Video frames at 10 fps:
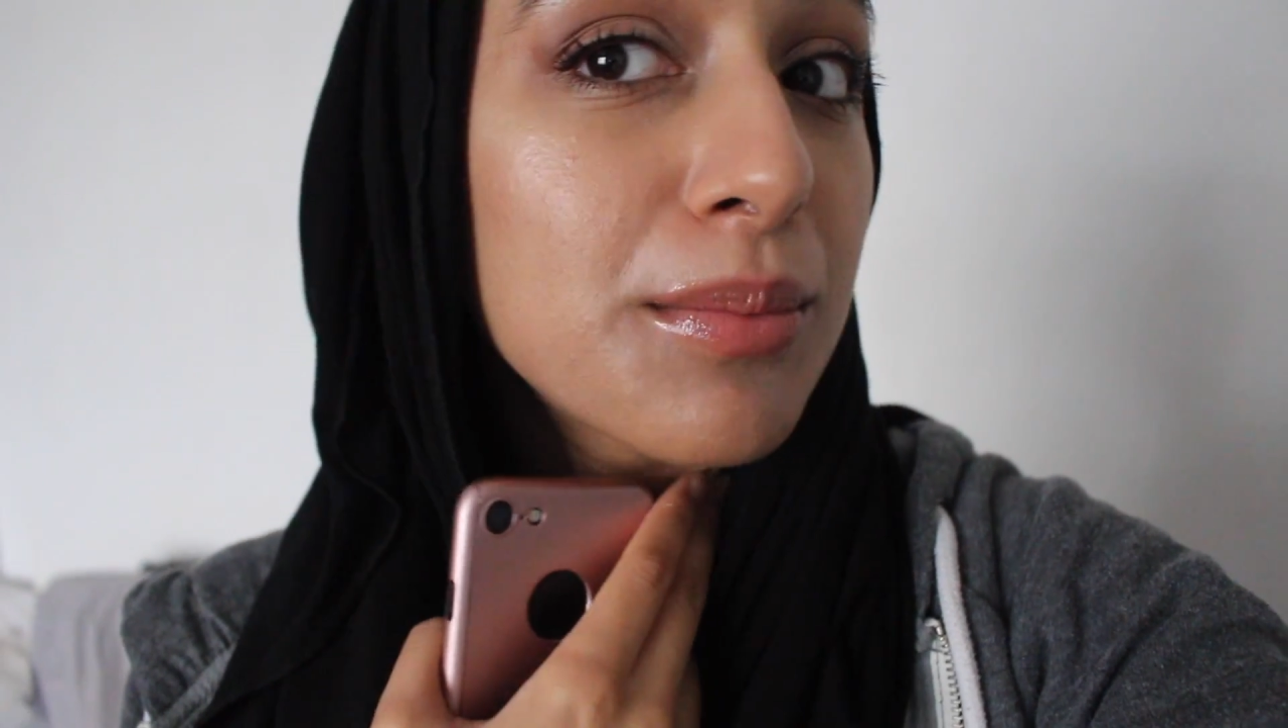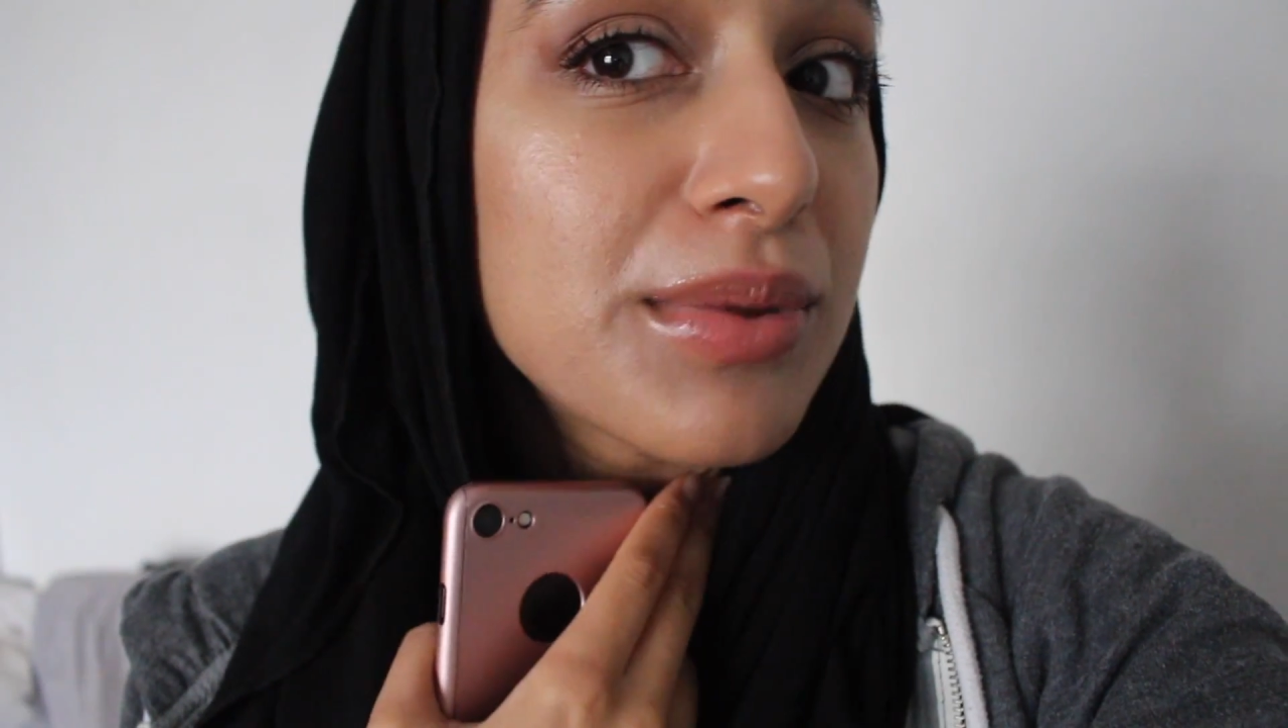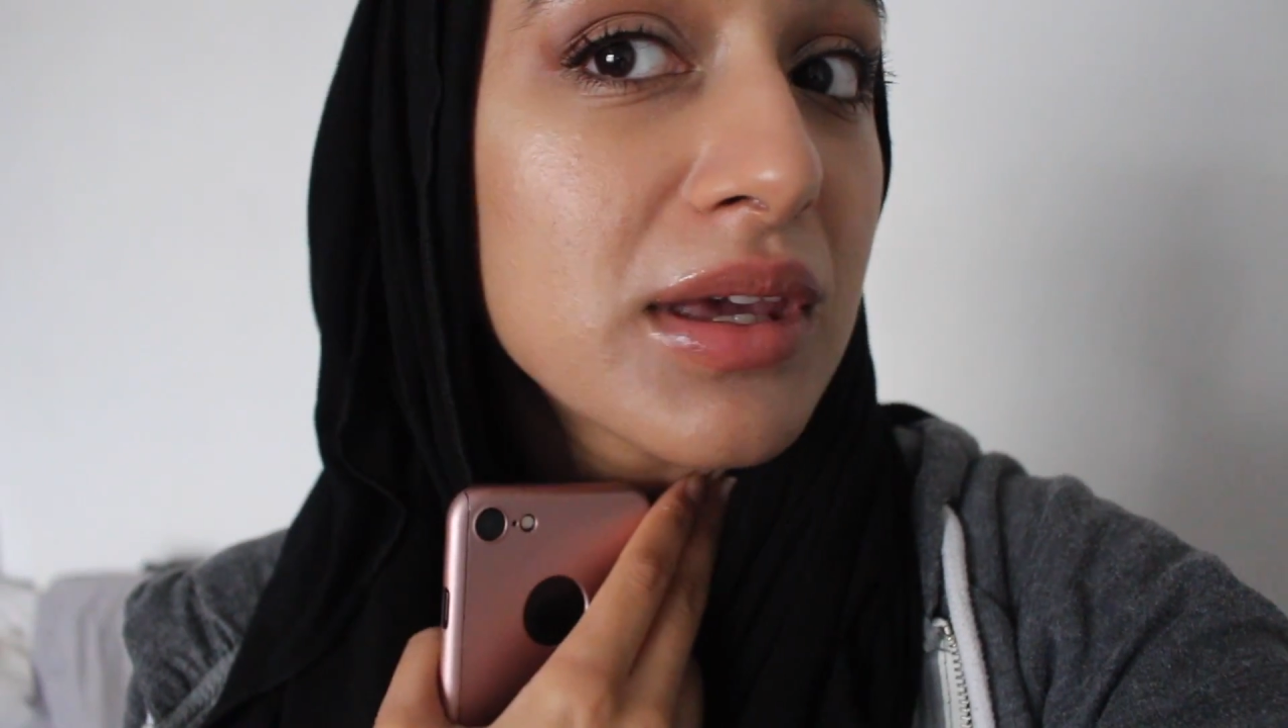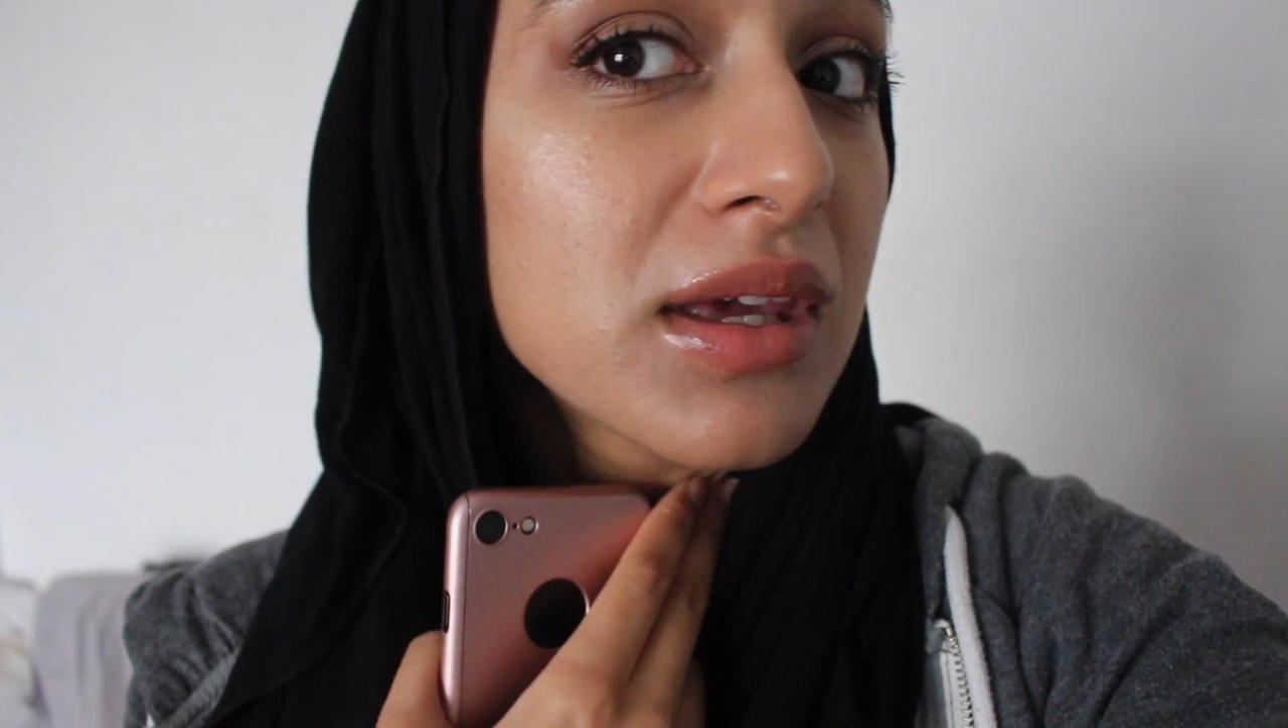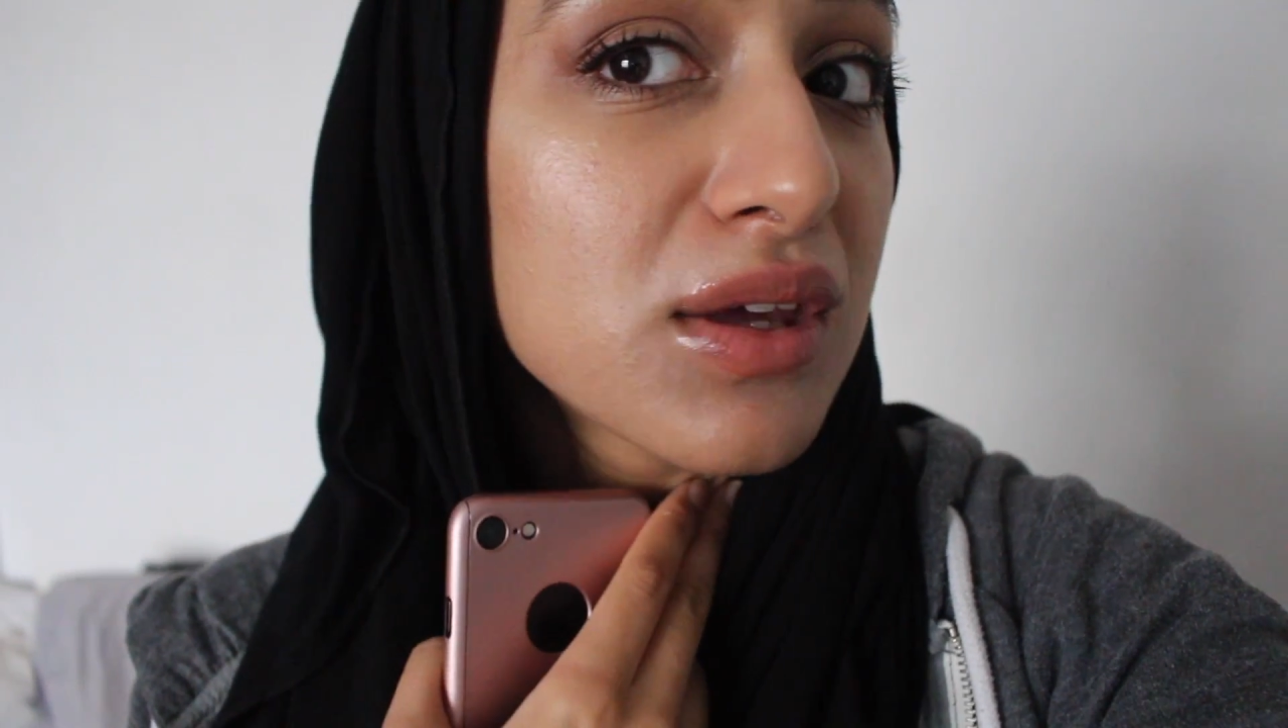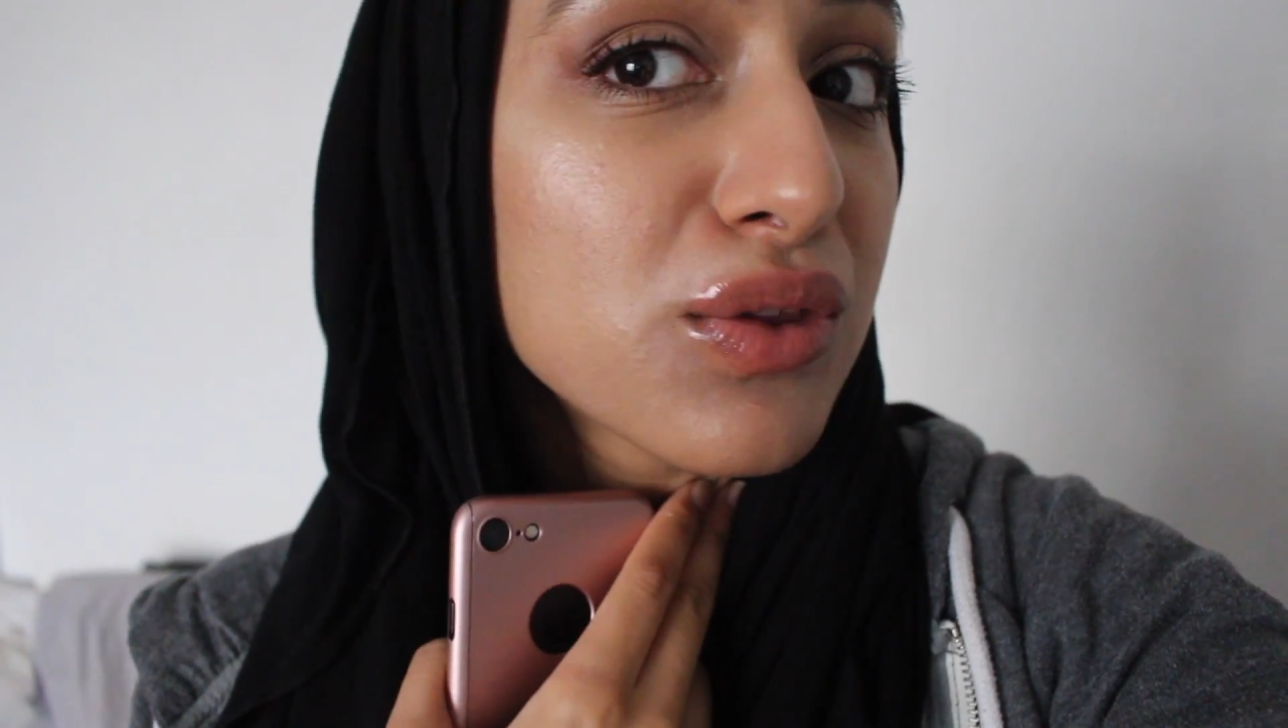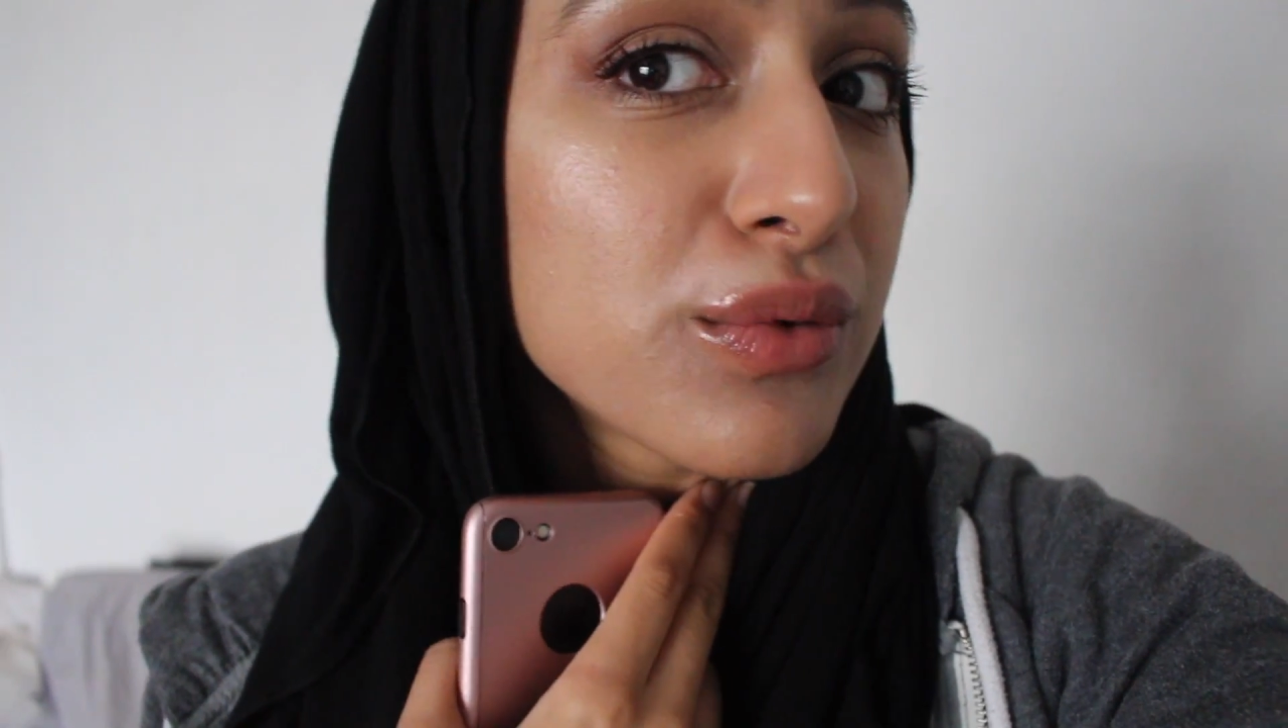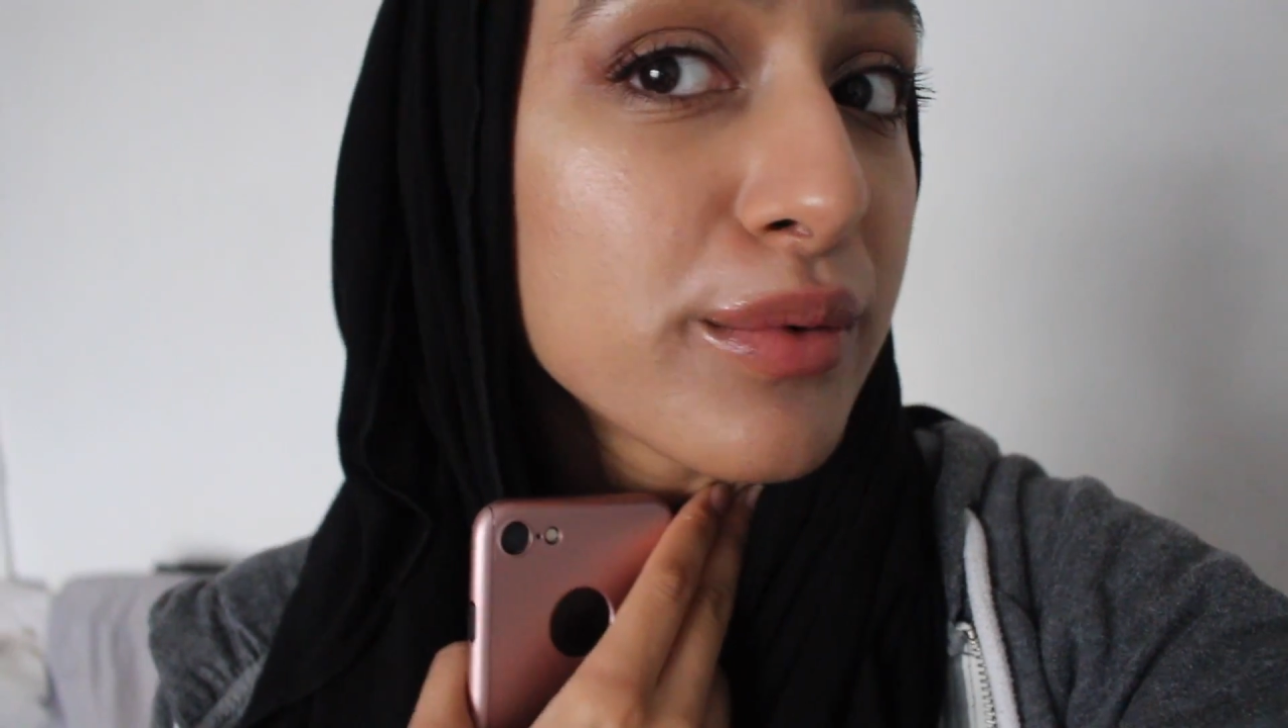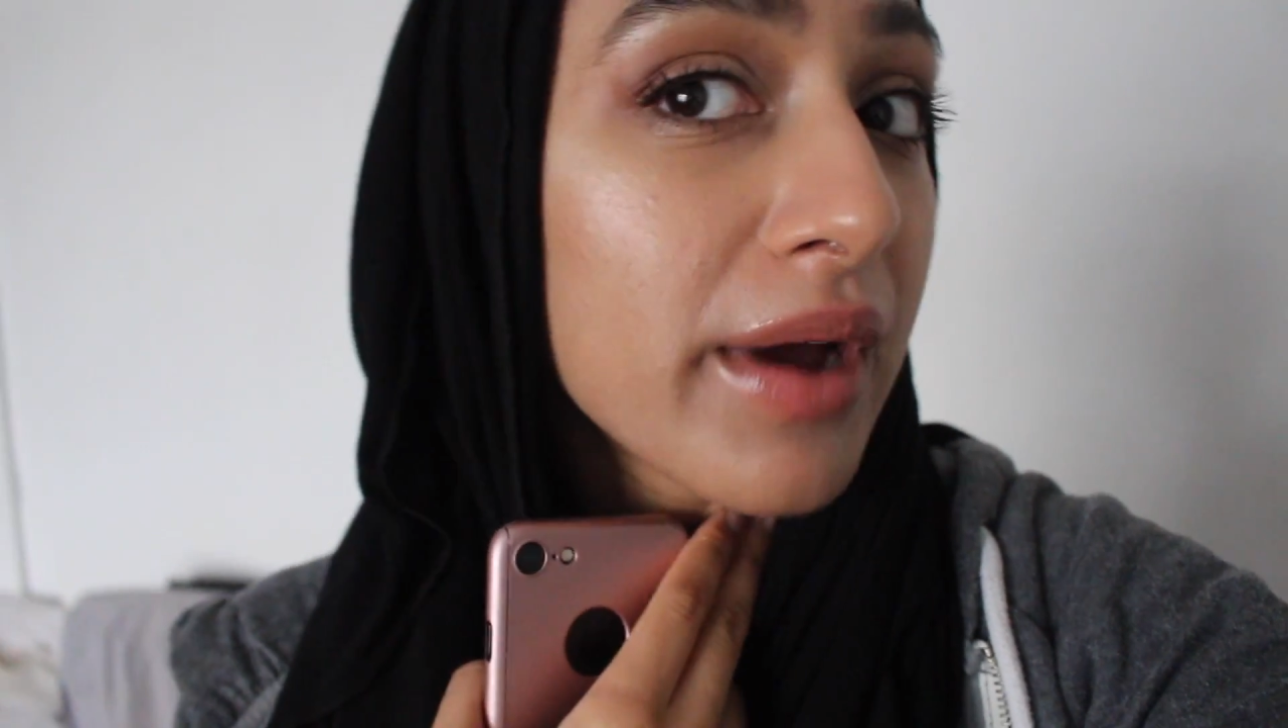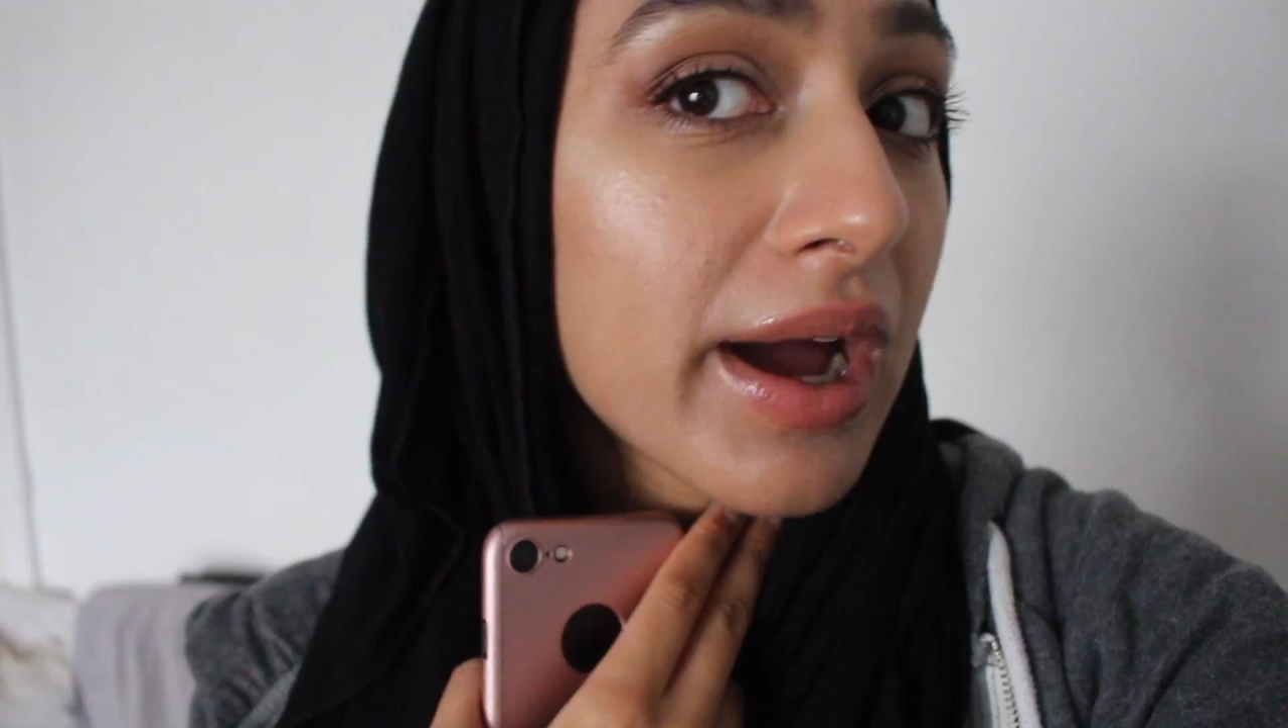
peeking through